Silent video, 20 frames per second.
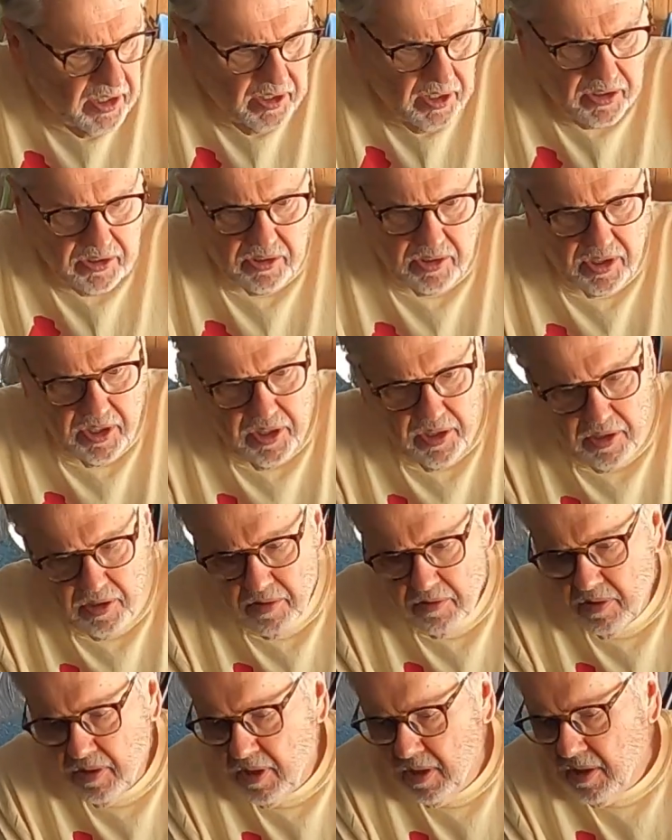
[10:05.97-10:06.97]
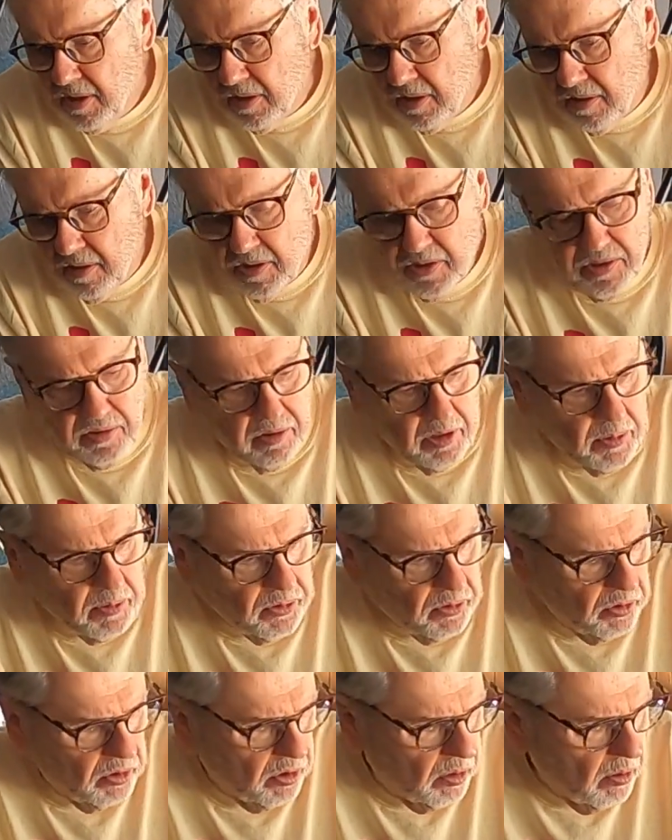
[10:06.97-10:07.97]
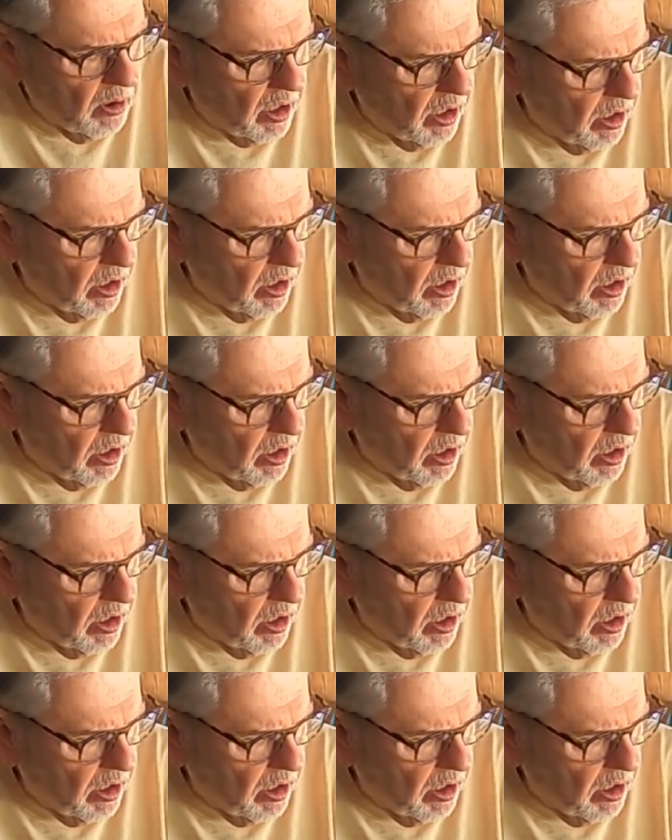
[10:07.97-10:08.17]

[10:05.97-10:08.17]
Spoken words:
It doesn't give. It sleeps real